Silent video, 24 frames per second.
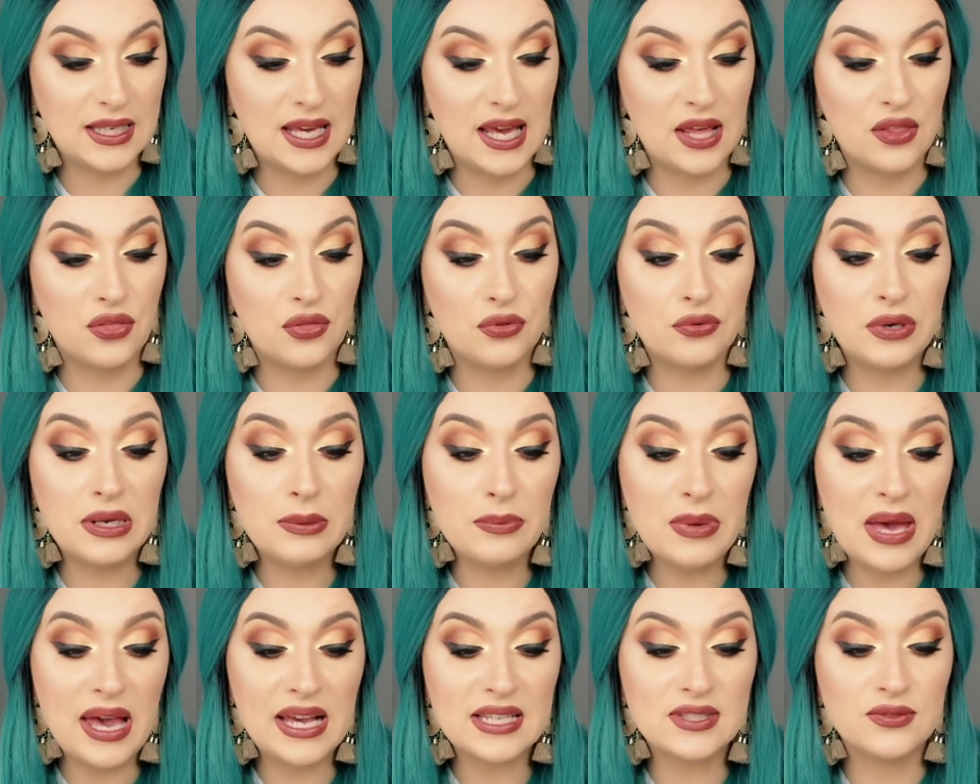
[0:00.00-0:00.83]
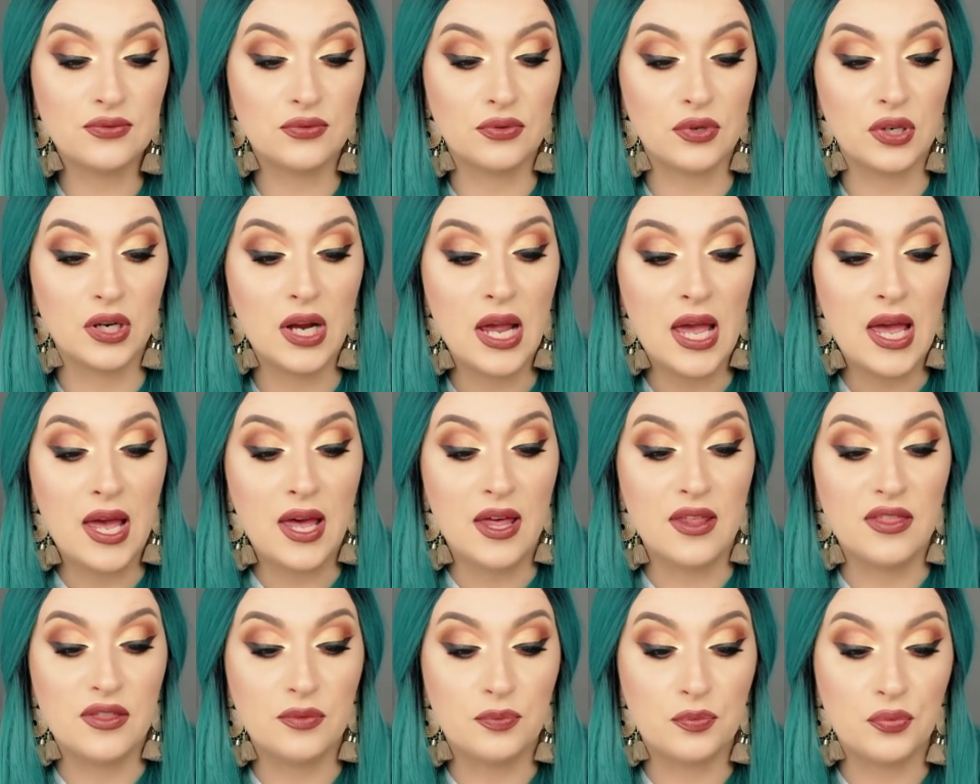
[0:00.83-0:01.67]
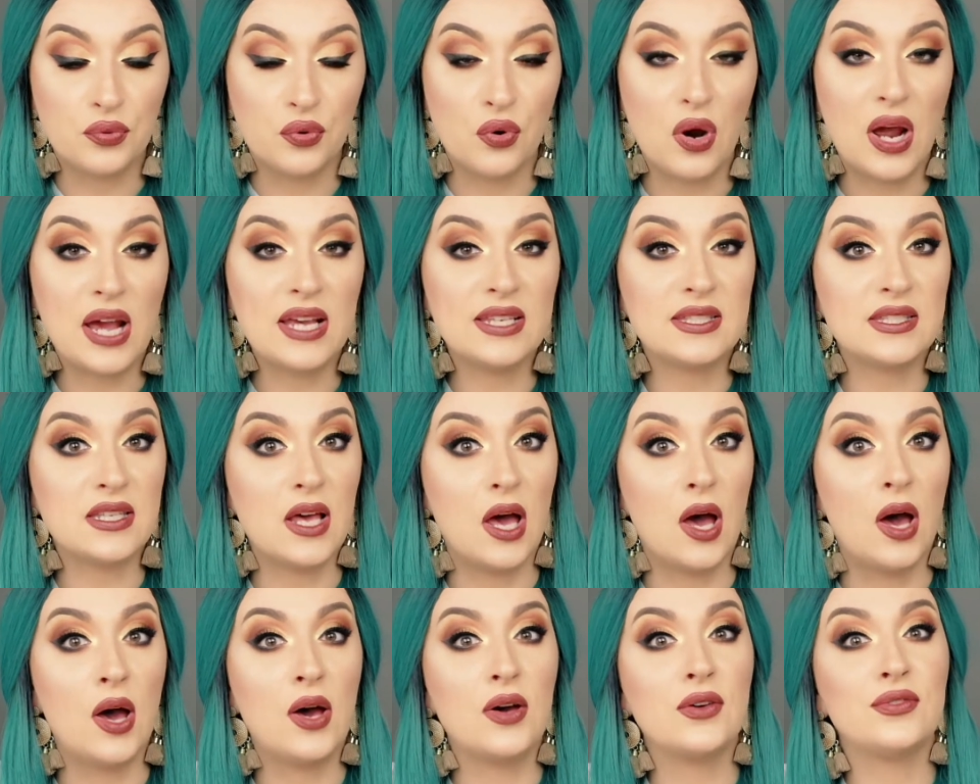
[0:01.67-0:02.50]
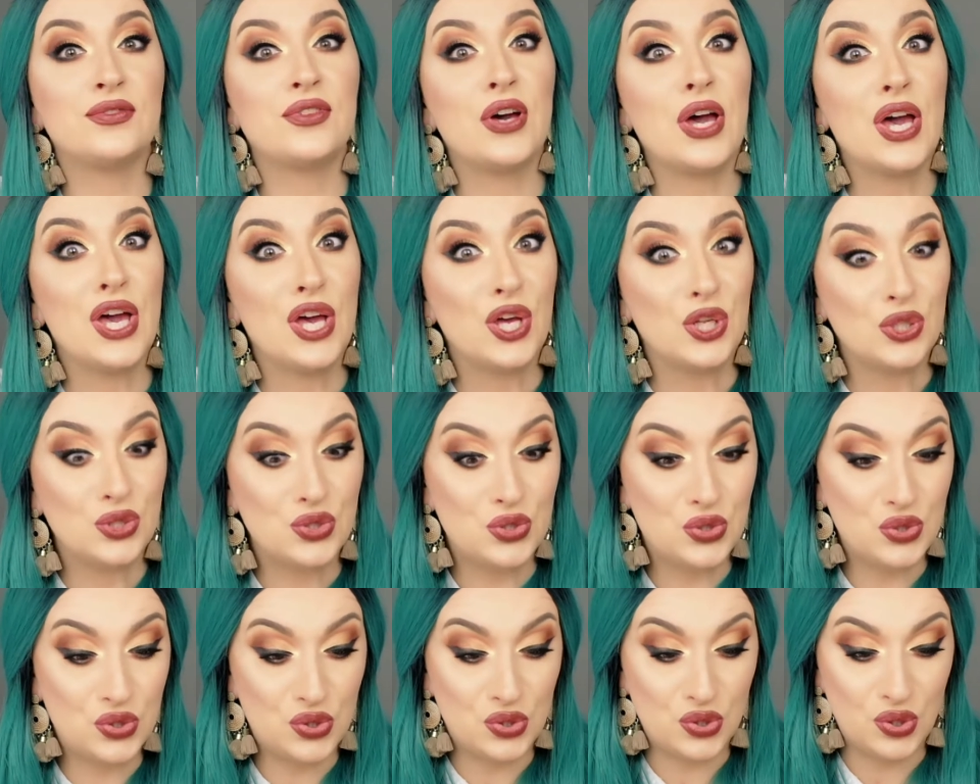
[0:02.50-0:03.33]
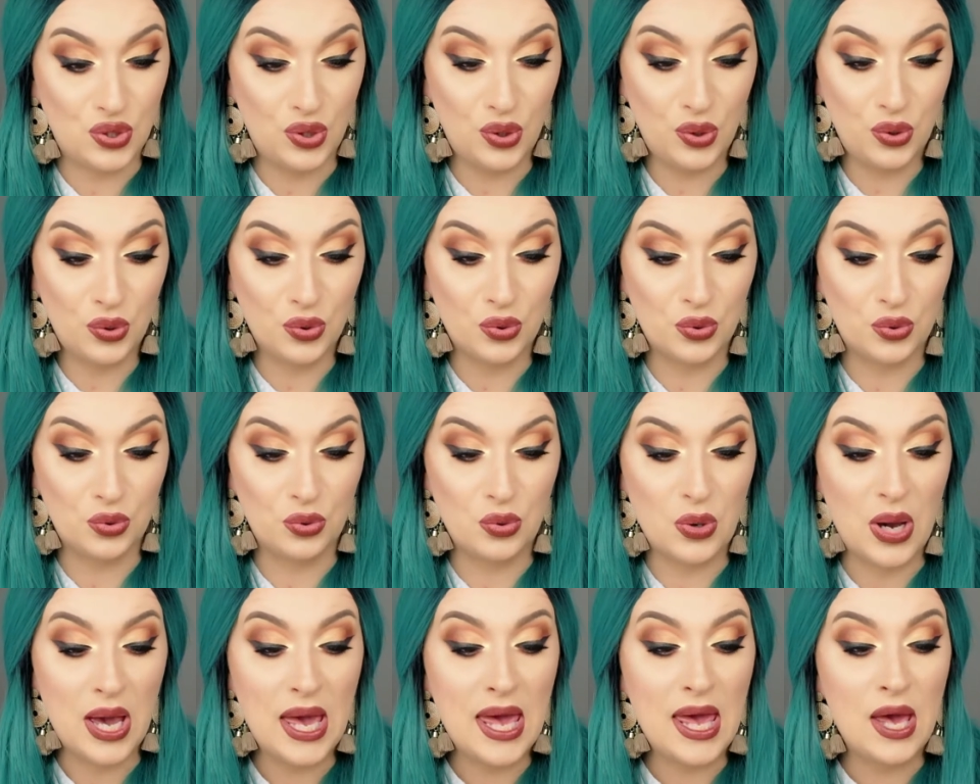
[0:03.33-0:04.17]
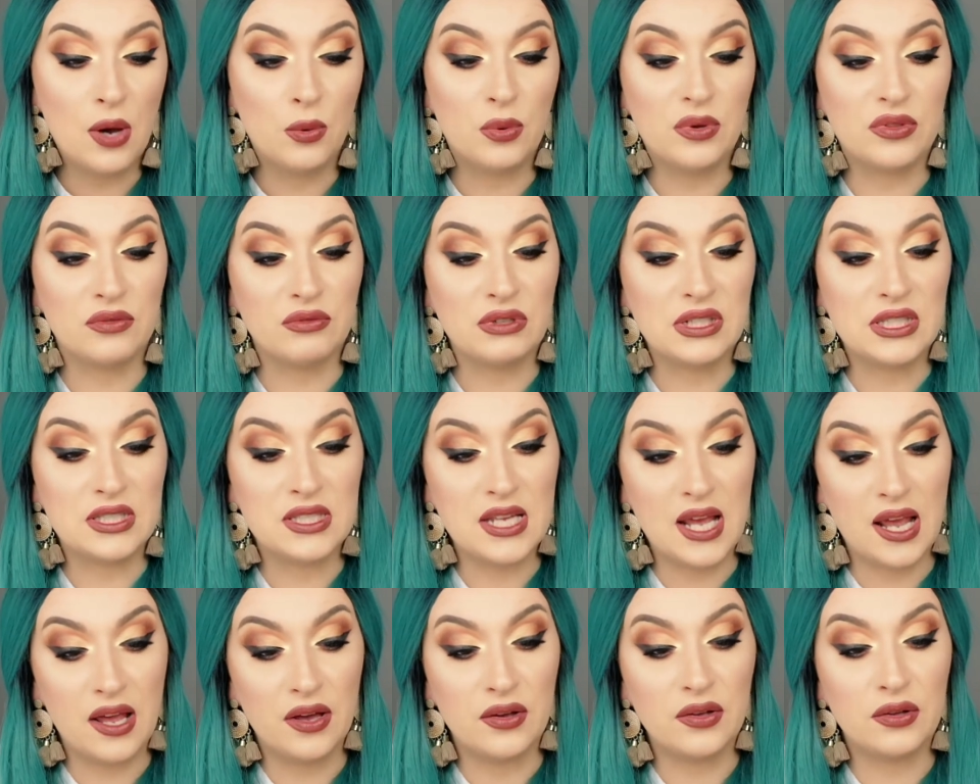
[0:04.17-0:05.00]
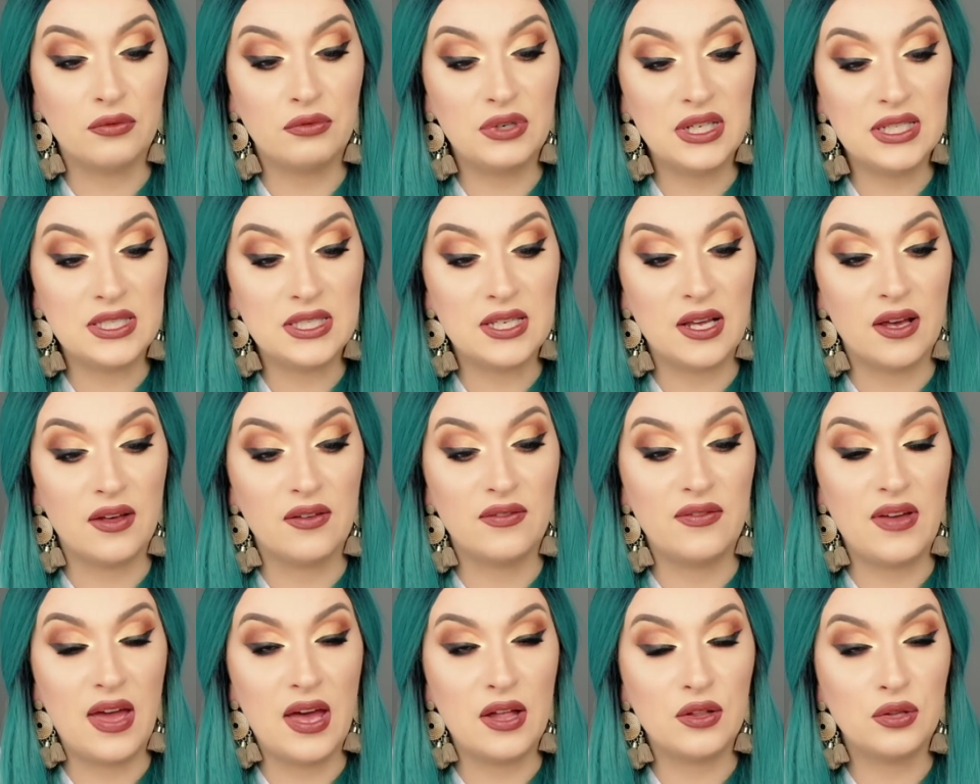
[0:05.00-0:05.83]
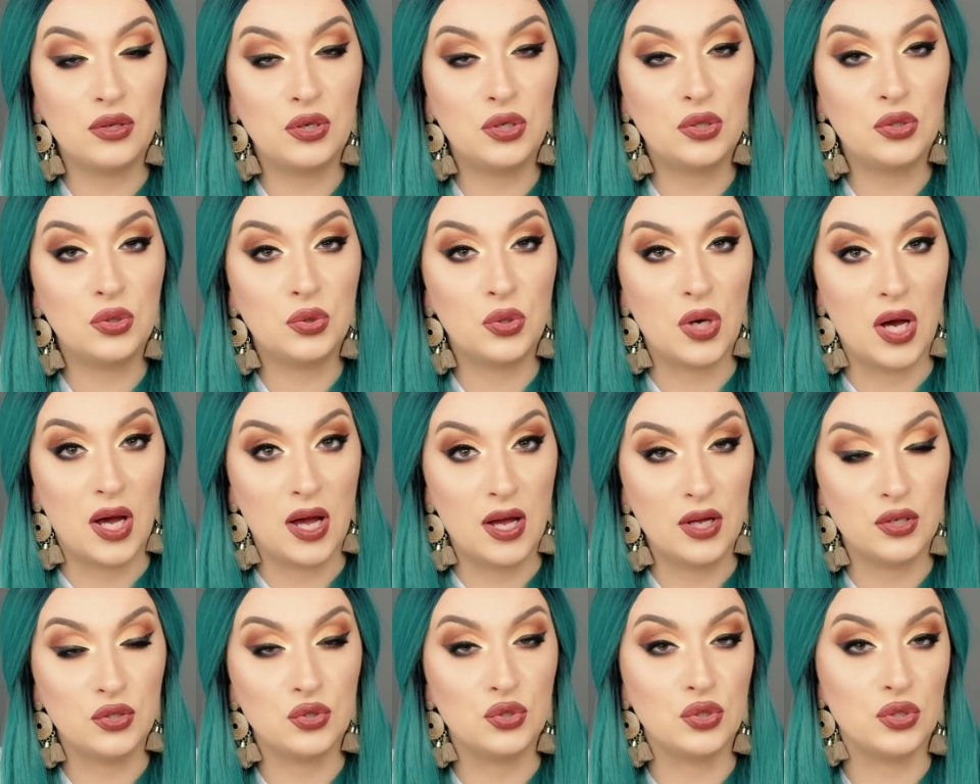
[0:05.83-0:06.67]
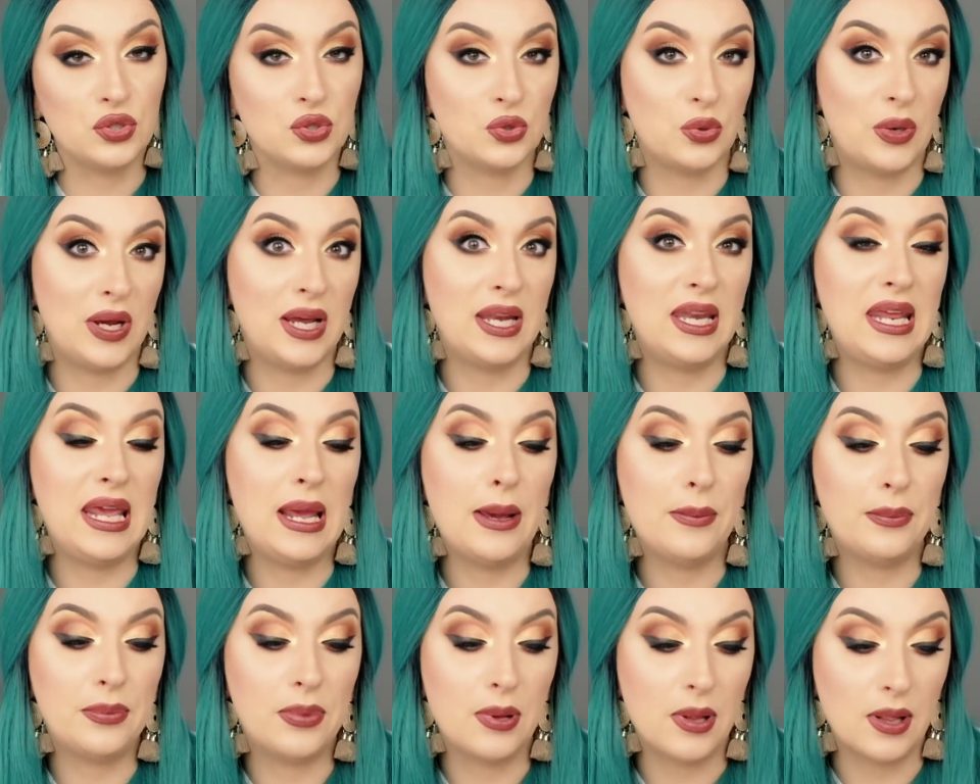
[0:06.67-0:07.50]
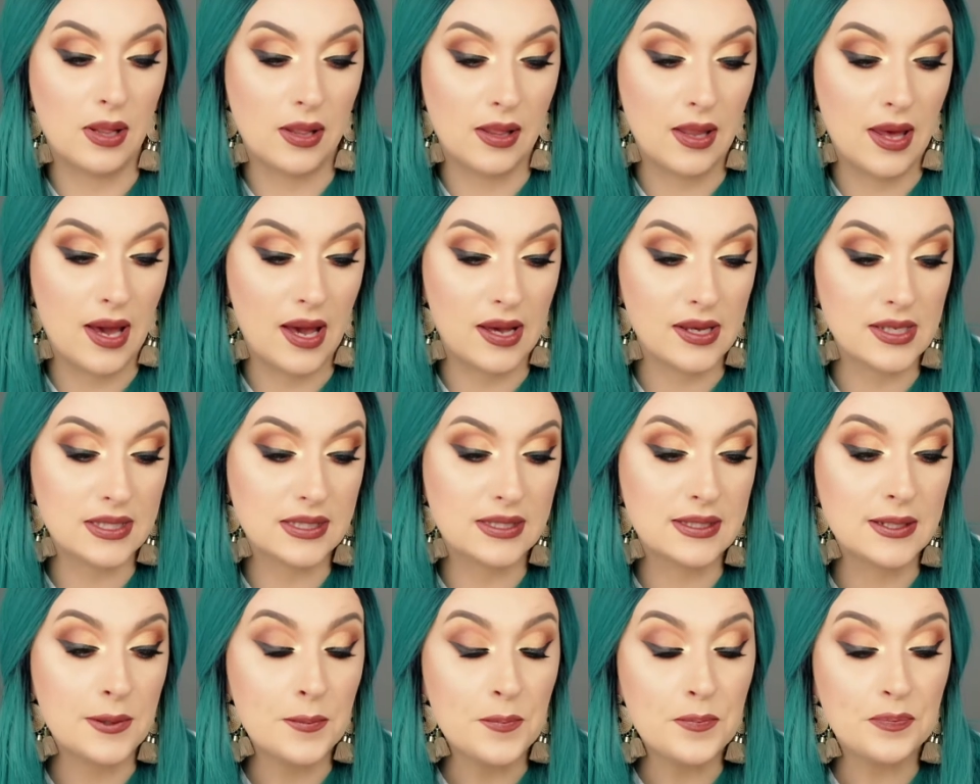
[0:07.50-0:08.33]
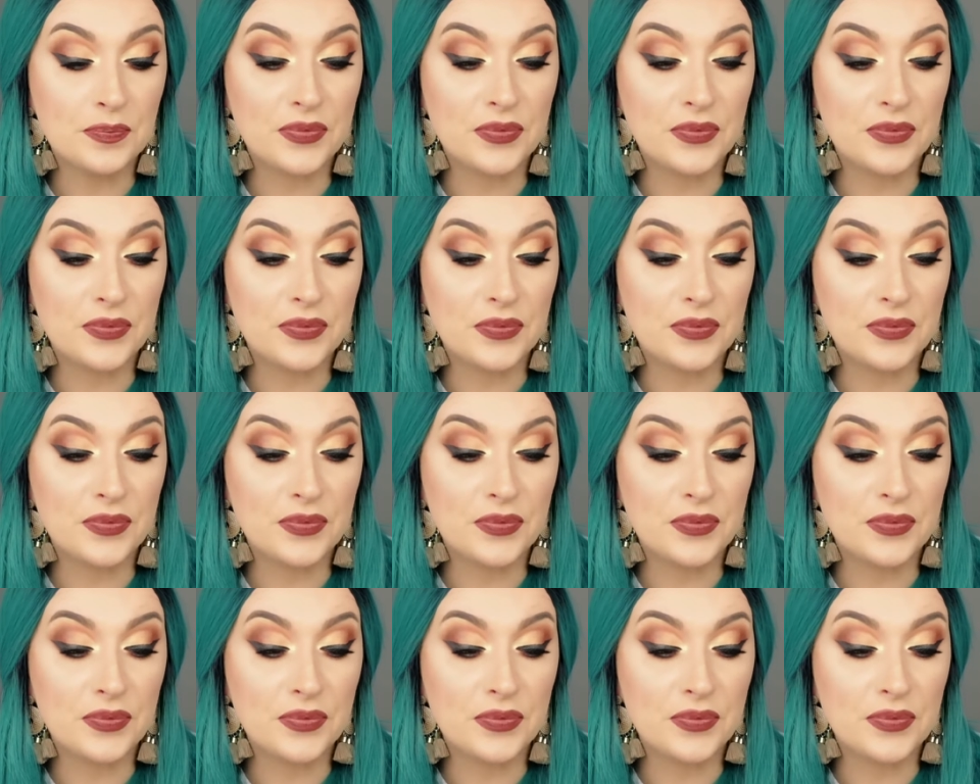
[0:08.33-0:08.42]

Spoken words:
Get 3 bags for the price of 2, with retail value $120 plus.